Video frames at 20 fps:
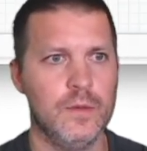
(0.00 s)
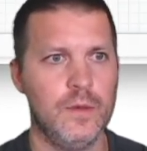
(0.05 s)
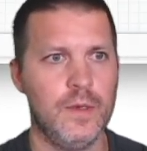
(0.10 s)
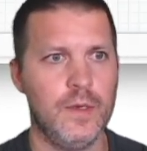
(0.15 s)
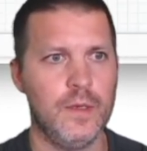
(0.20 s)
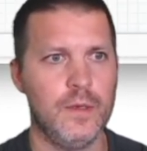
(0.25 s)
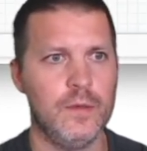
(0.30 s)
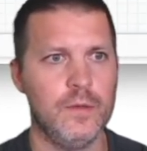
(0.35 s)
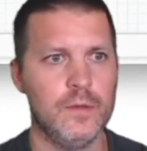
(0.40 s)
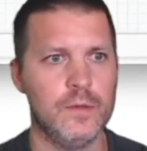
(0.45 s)
All
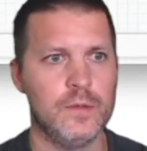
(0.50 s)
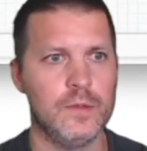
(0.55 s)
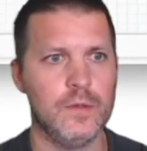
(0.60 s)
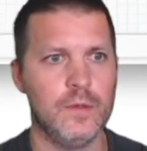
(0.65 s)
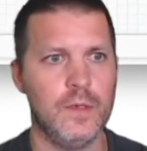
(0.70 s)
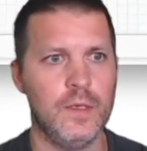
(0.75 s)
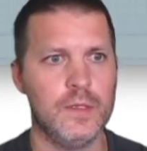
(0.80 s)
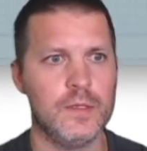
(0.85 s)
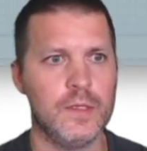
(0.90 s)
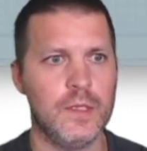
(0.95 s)
right, cool. So
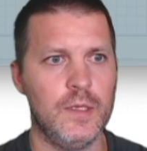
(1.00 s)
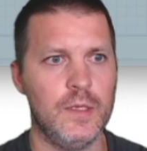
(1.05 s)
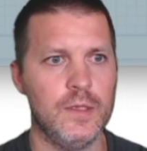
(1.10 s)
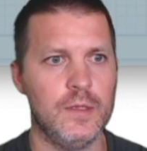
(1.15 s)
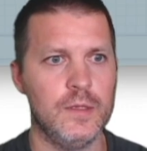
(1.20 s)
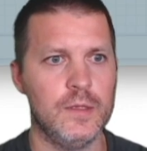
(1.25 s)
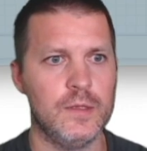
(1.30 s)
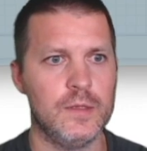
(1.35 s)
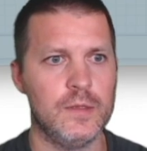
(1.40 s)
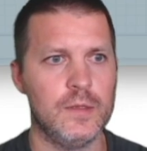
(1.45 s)
let's
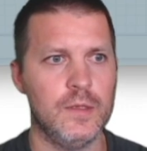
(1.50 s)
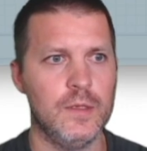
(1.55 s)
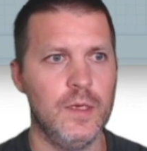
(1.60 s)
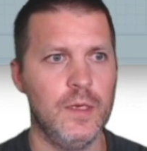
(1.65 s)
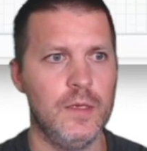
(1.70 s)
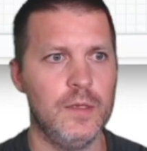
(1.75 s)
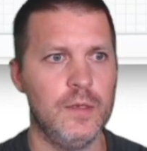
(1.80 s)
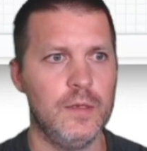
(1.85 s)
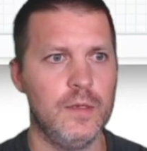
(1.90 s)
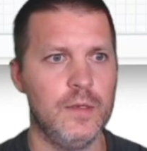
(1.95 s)
link this
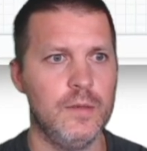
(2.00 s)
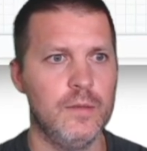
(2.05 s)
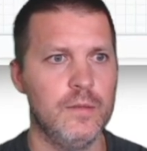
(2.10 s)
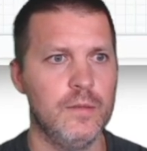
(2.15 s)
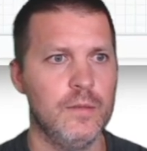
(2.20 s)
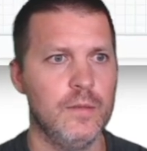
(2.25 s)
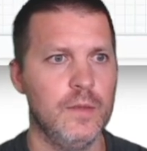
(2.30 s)
together.